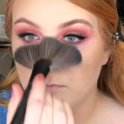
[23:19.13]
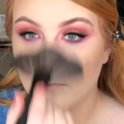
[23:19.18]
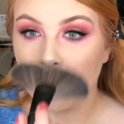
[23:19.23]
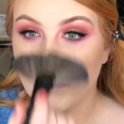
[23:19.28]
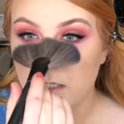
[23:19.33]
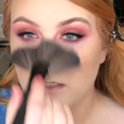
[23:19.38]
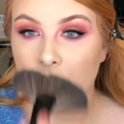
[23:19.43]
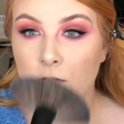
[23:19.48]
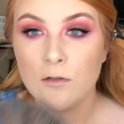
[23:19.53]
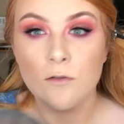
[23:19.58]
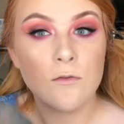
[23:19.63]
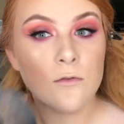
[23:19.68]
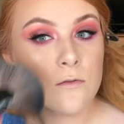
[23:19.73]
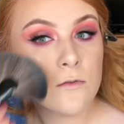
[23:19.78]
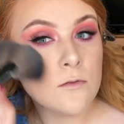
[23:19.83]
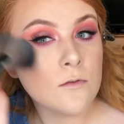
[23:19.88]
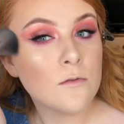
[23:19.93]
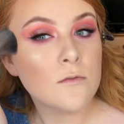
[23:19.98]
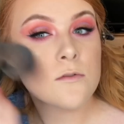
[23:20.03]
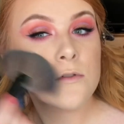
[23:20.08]
my
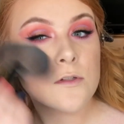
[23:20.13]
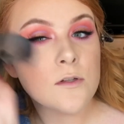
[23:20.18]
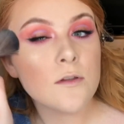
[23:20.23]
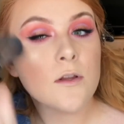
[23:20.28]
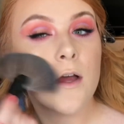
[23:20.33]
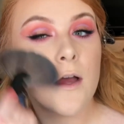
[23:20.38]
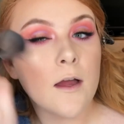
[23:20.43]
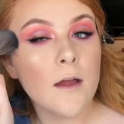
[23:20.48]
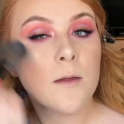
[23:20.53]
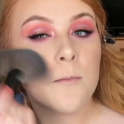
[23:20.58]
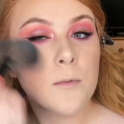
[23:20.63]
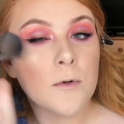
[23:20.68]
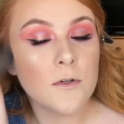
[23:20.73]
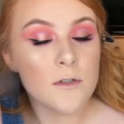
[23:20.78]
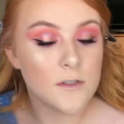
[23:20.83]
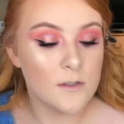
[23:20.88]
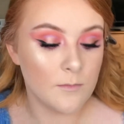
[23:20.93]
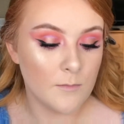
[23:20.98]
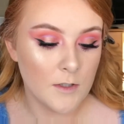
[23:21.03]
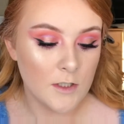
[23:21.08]
nose, the high
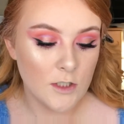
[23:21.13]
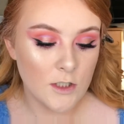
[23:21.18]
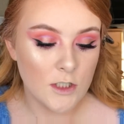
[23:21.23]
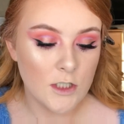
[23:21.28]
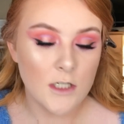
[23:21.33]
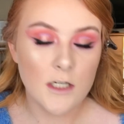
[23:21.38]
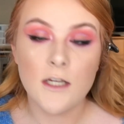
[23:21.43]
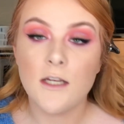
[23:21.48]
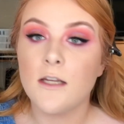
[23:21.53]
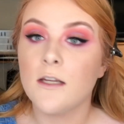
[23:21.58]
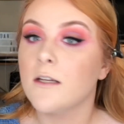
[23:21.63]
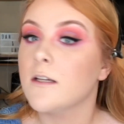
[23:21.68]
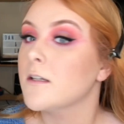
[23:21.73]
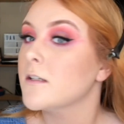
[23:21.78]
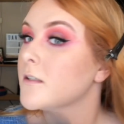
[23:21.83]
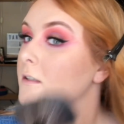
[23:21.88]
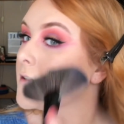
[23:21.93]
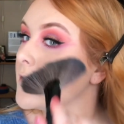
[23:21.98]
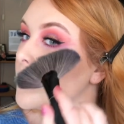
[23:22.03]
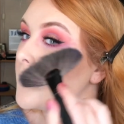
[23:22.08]
points of my
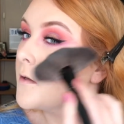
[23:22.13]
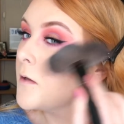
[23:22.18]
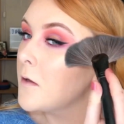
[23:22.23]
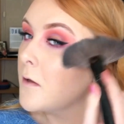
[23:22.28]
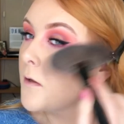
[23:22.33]
cheeks.